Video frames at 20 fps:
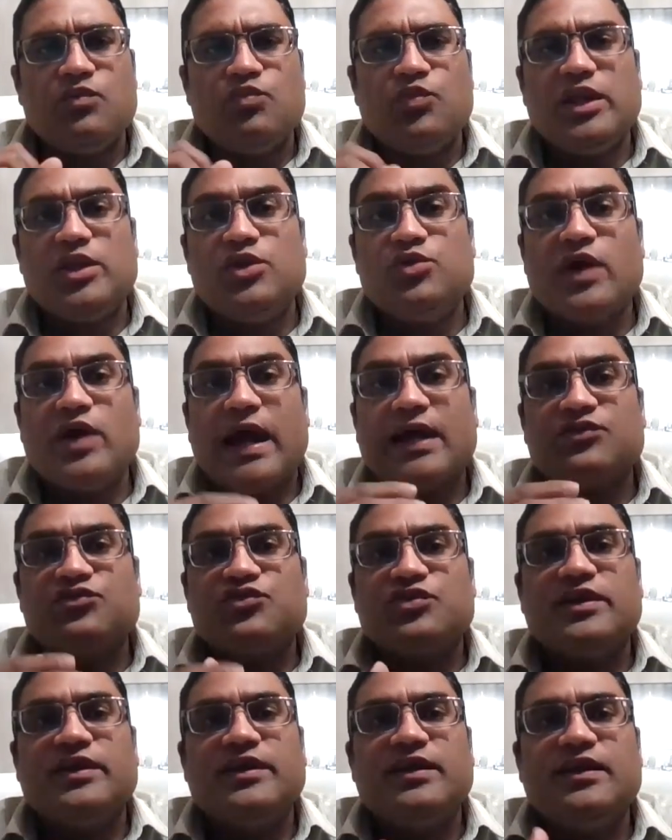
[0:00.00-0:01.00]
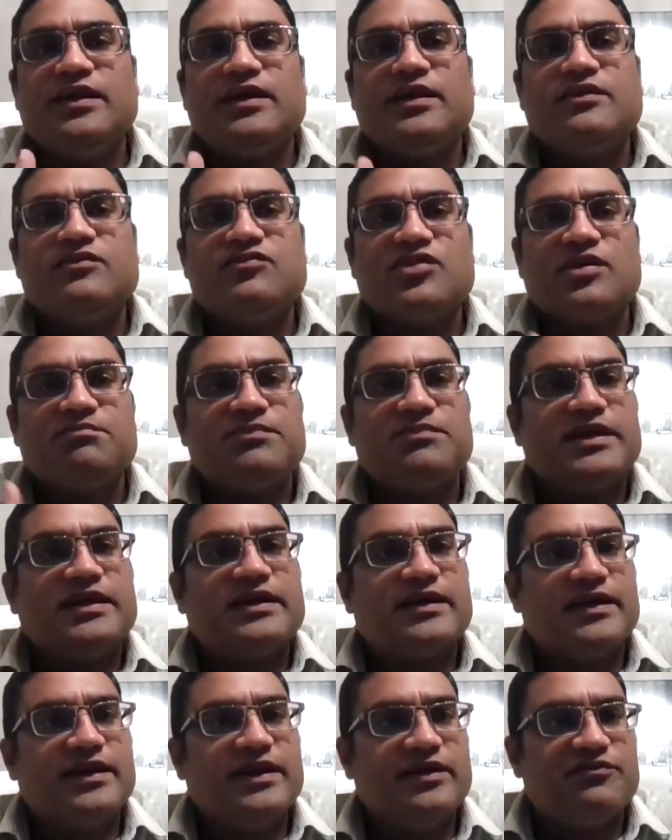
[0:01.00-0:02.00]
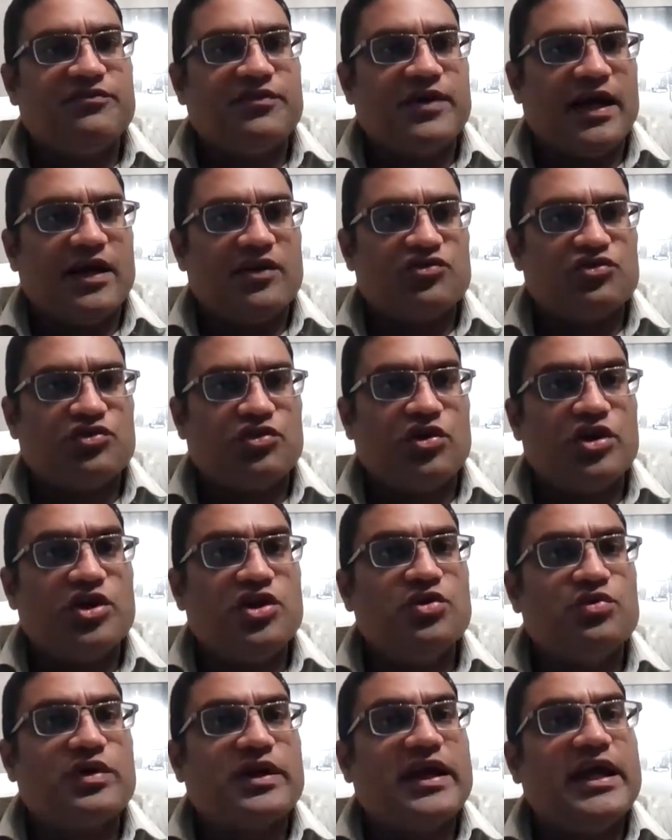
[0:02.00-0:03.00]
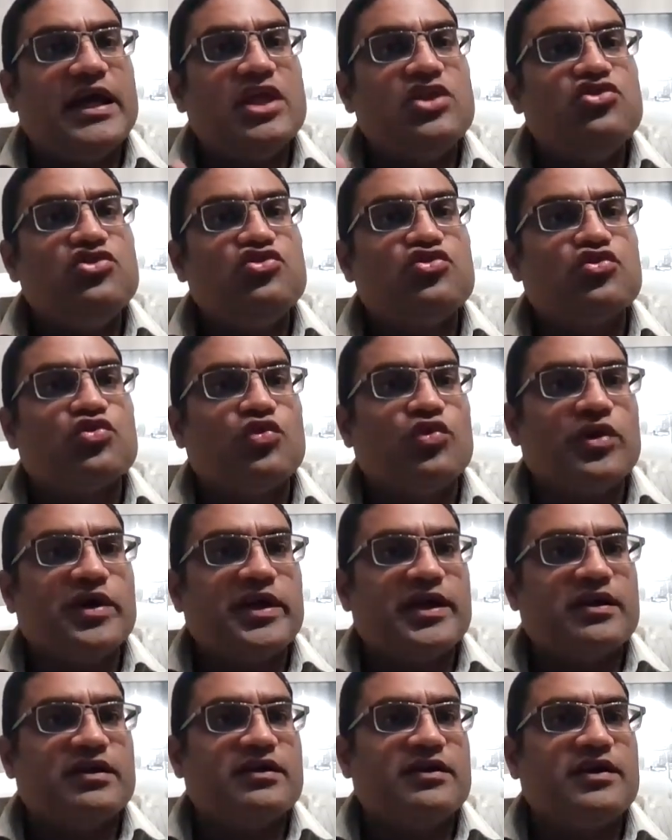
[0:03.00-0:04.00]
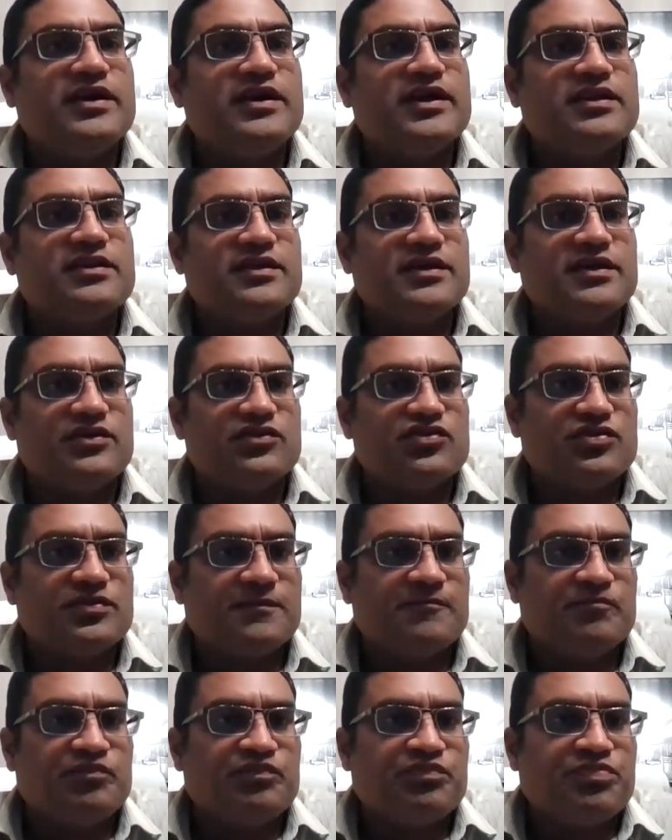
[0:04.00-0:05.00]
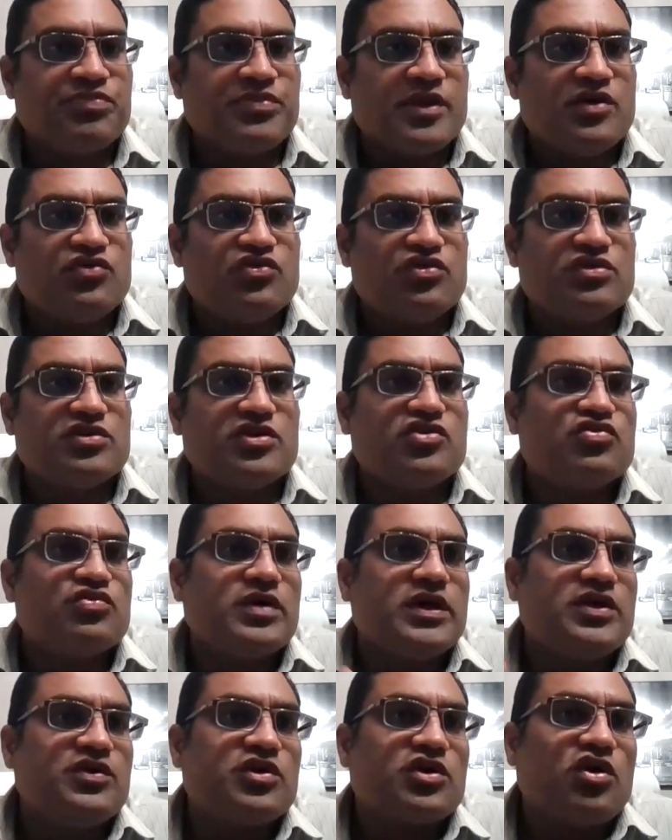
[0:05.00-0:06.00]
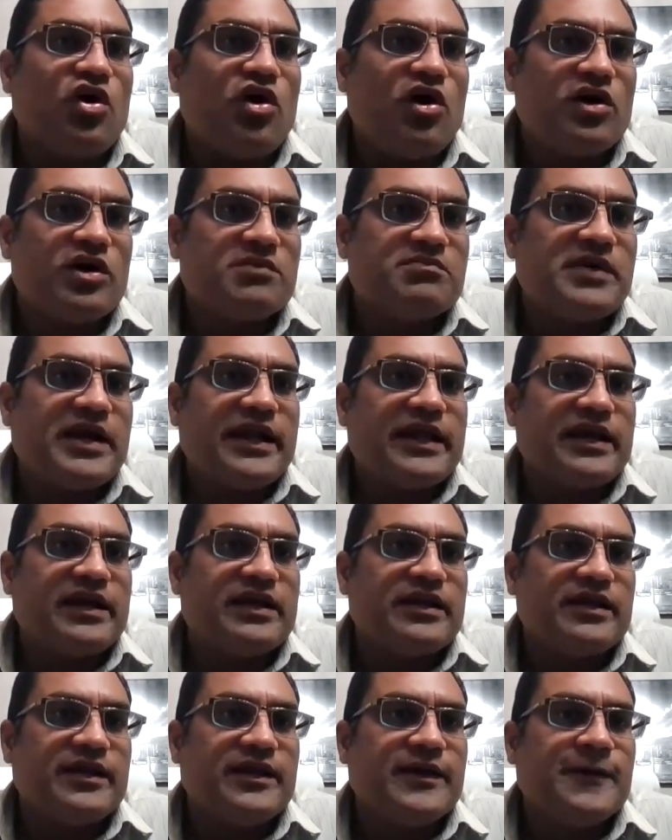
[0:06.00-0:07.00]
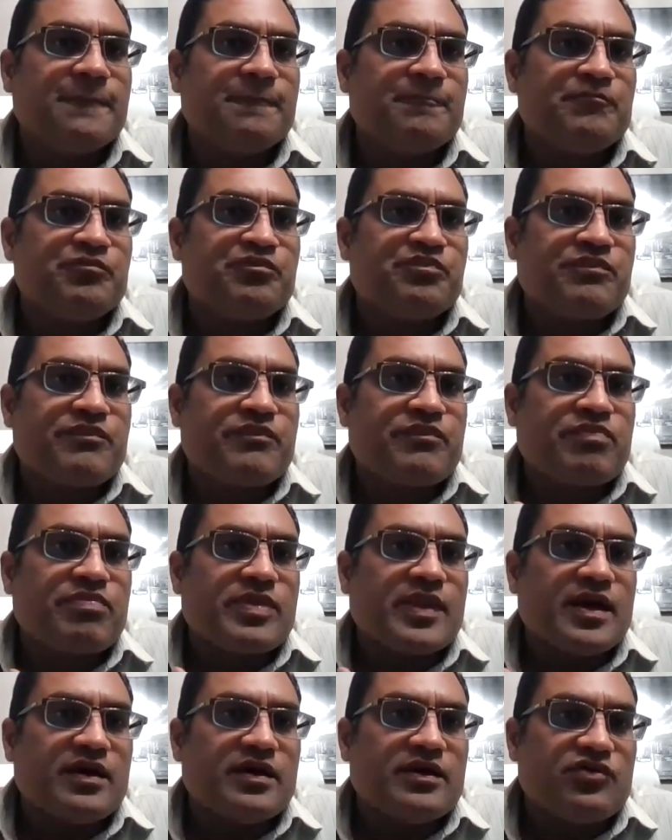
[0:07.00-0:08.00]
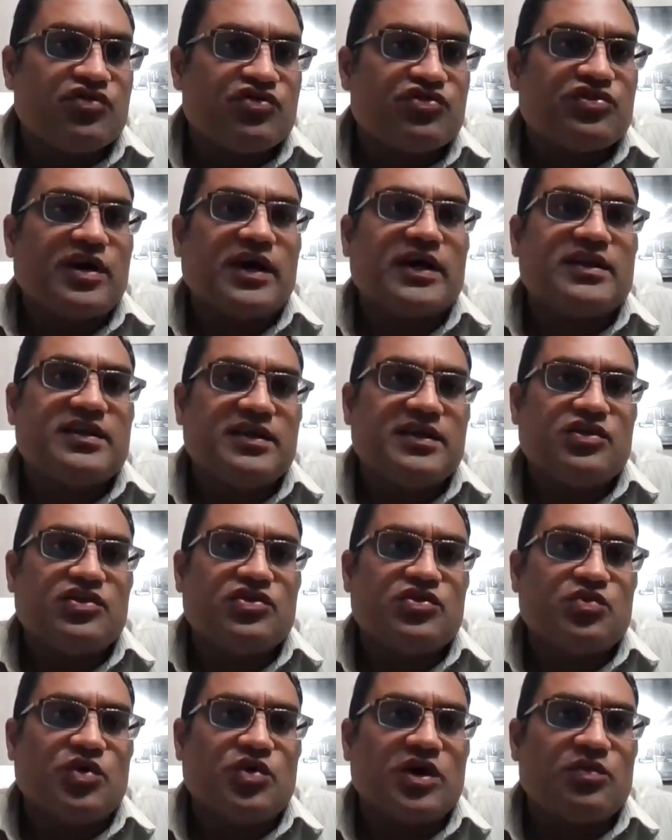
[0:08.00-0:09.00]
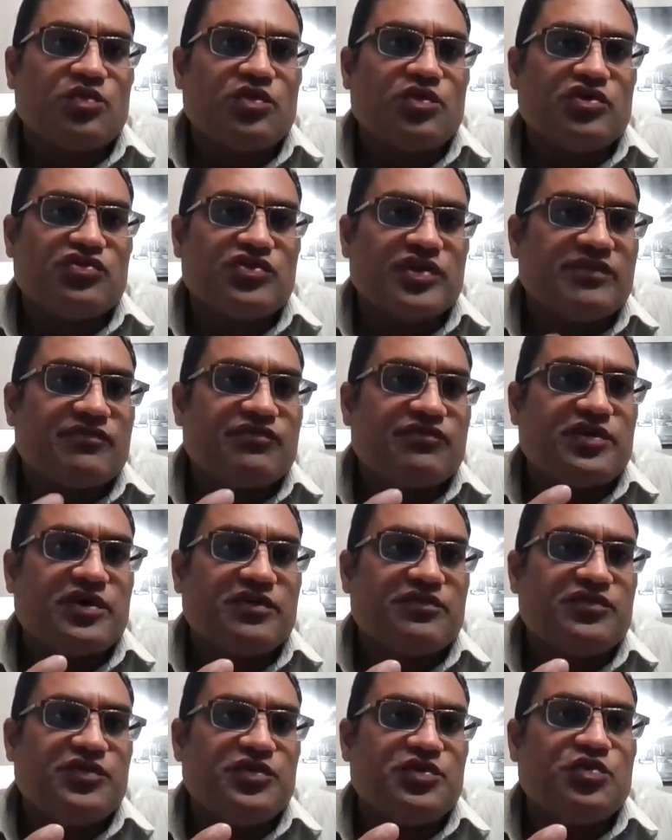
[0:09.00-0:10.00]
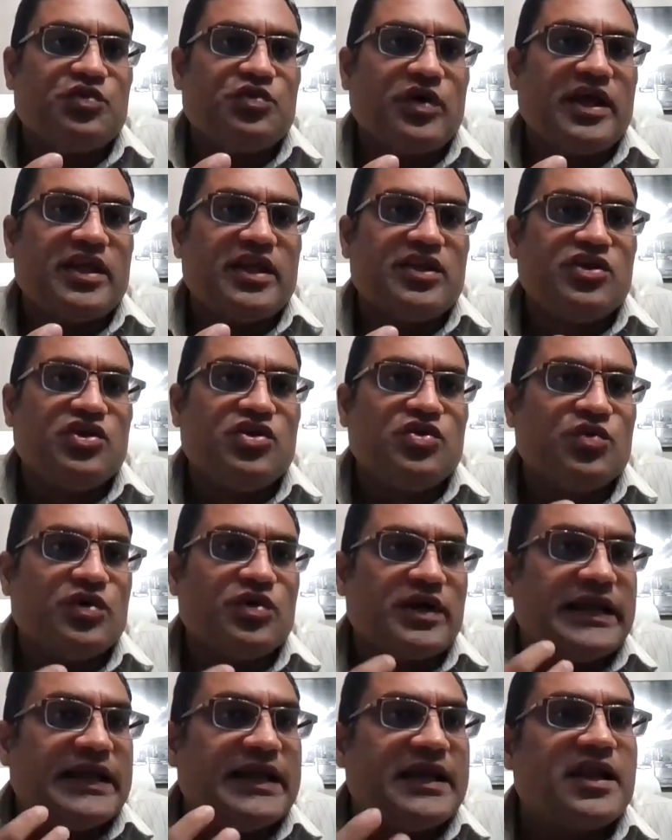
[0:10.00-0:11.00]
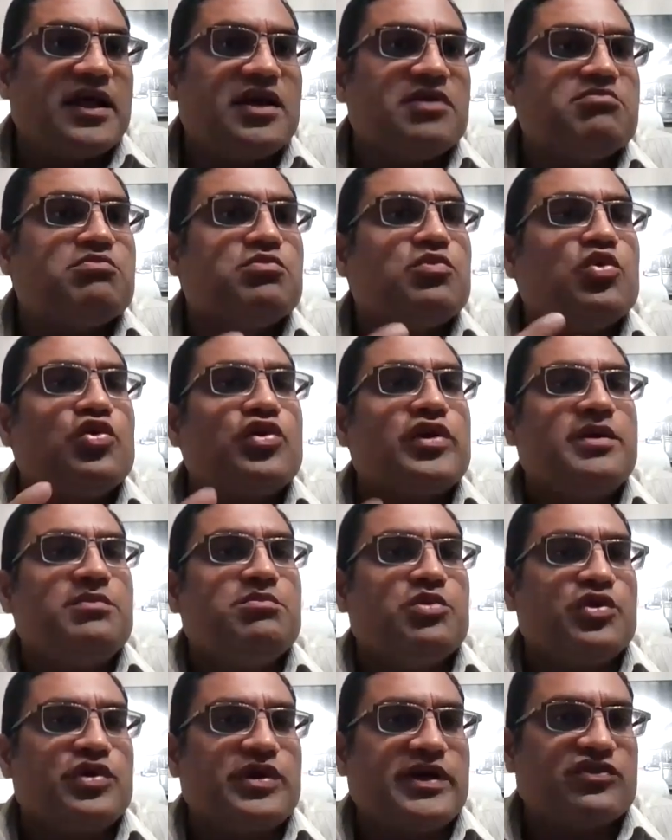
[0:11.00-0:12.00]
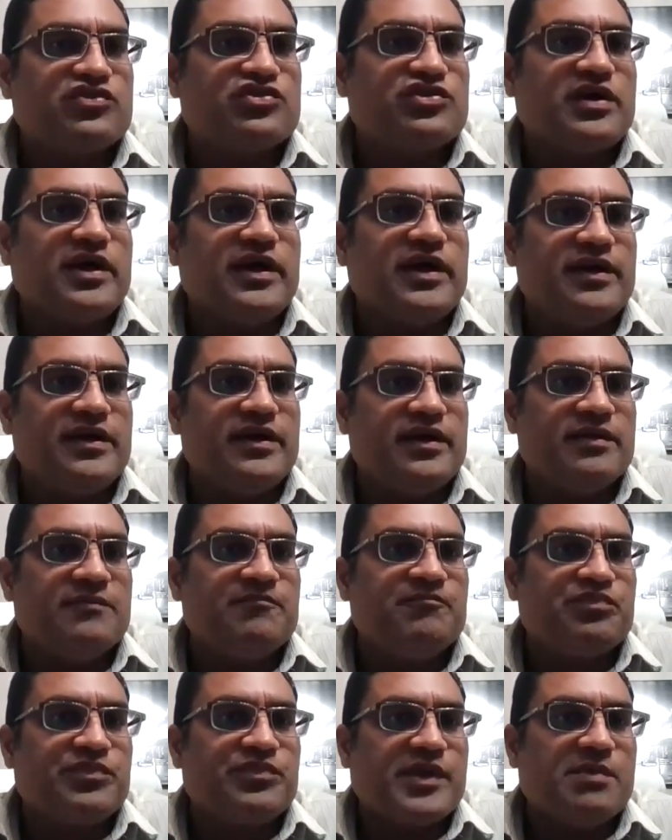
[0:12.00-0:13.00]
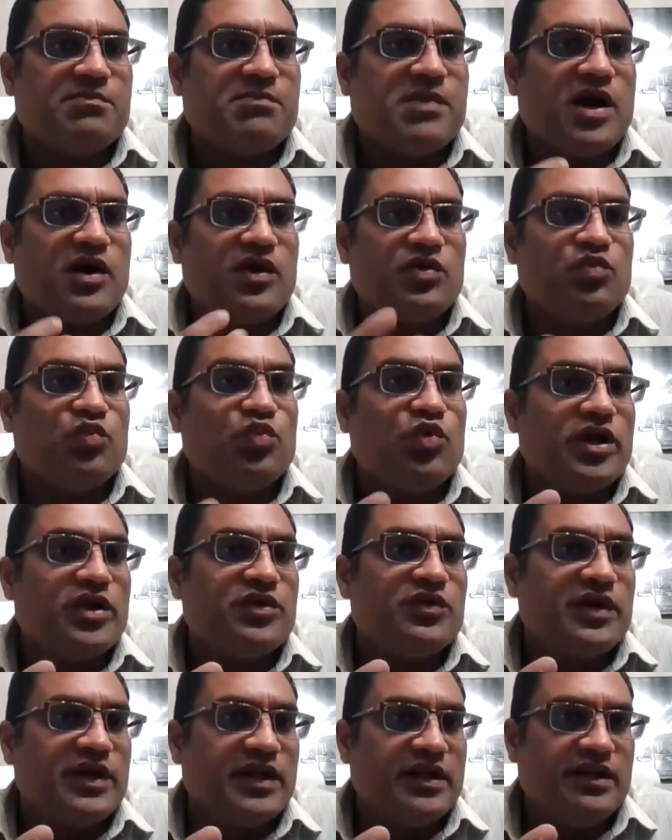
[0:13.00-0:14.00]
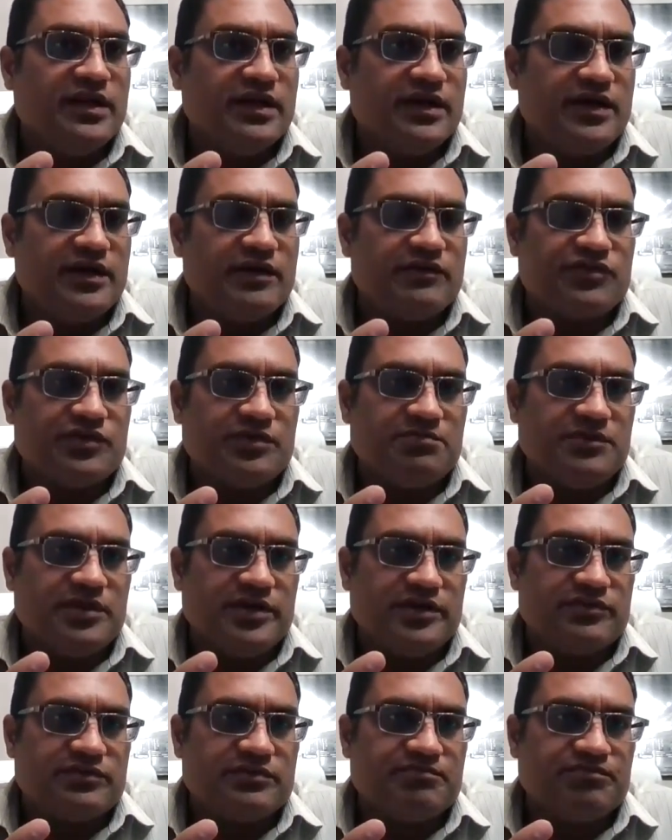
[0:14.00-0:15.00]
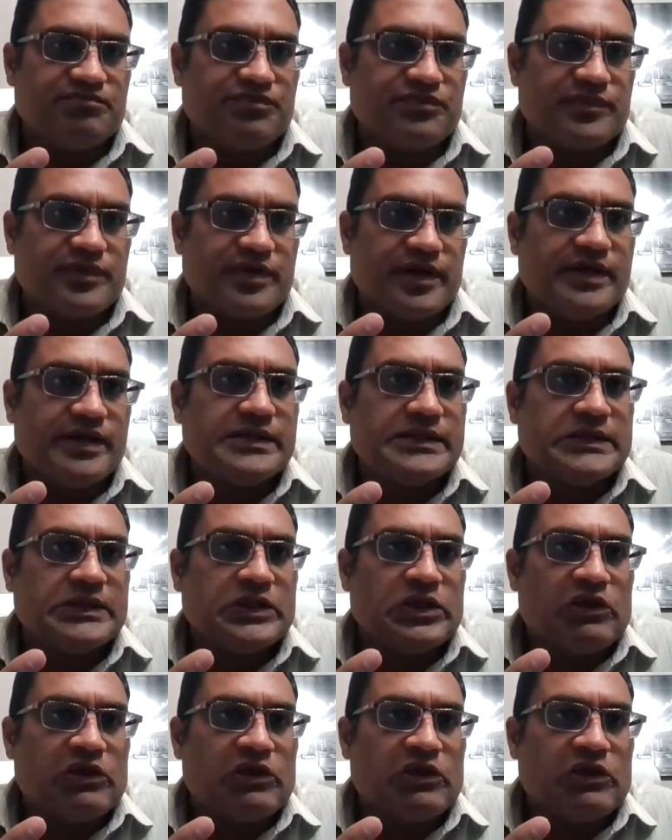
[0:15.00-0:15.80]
when you actually learned something really fast or you are enjoying learning things. So that's why you're automatically sucked into what was in front of you and you were getting more and more excited about what you can learn from this. Okay.